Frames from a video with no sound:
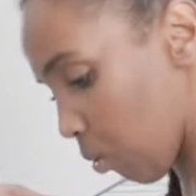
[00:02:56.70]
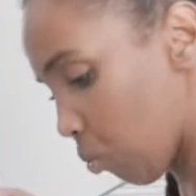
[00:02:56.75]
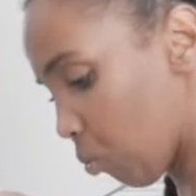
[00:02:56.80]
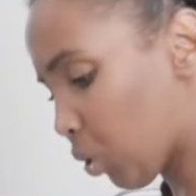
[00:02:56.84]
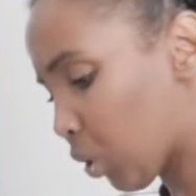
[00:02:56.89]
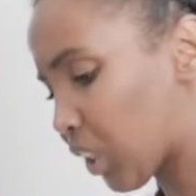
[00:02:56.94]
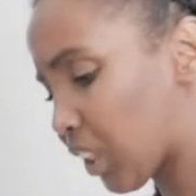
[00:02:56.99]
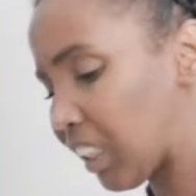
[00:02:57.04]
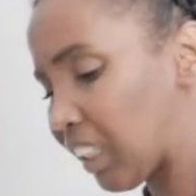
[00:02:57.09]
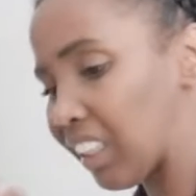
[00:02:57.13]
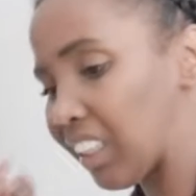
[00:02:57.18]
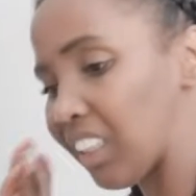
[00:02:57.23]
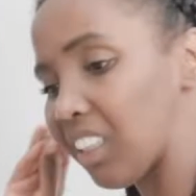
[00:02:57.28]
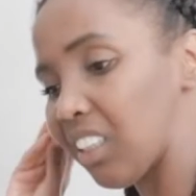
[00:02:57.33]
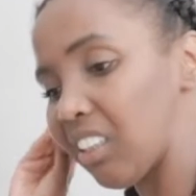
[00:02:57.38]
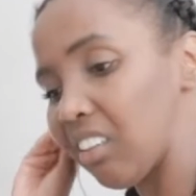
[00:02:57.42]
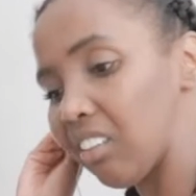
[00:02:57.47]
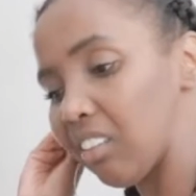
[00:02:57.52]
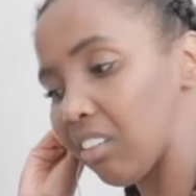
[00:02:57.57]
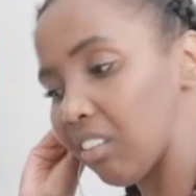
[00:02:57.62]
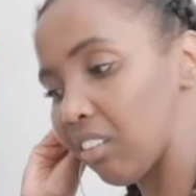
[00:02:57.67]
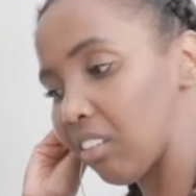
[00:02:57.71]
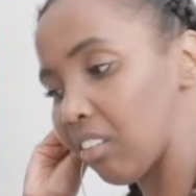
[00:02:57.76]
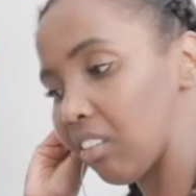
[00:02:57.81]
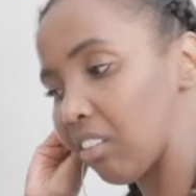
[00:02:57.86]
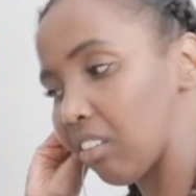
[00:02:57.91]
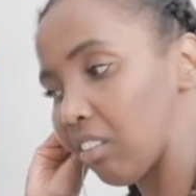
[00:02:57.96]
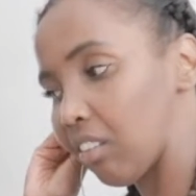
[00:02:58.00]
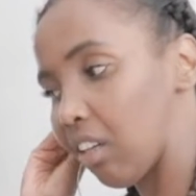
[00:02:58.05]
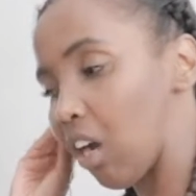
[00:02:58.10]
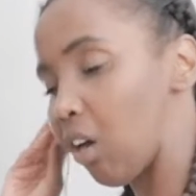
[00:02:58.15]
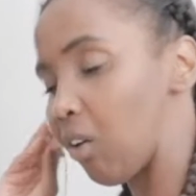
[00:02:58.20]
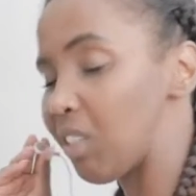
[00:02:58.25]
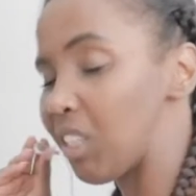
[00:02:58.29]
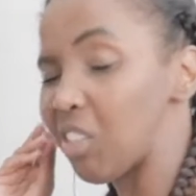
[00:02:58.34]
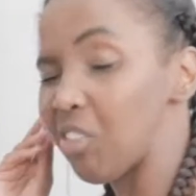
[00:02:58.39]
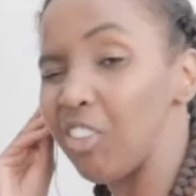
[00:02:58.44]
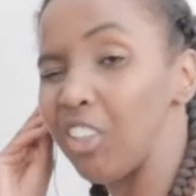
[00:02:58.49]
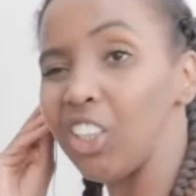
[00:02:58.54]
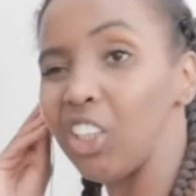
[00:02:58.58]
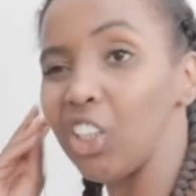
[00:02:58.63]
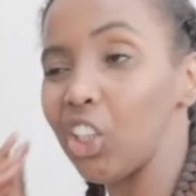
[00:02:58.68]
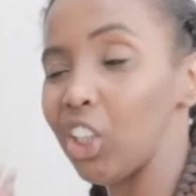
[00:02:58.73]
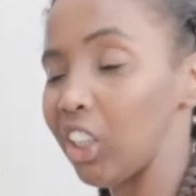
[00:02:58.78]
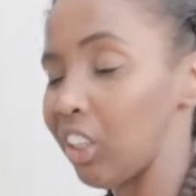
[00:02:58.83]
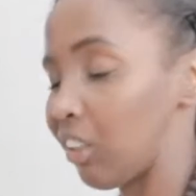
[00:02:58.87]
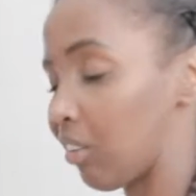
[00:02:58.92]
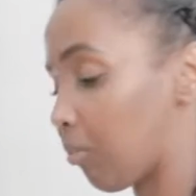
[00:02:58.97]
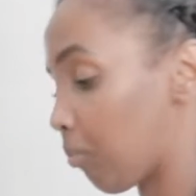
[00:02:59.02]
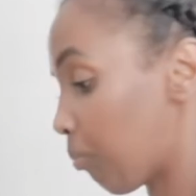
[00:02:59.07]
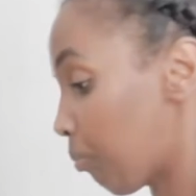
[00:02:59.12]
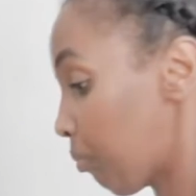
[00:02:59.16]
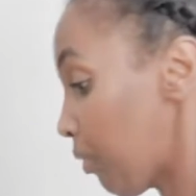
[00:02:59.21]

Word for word: What's this? Oh, it's finishing.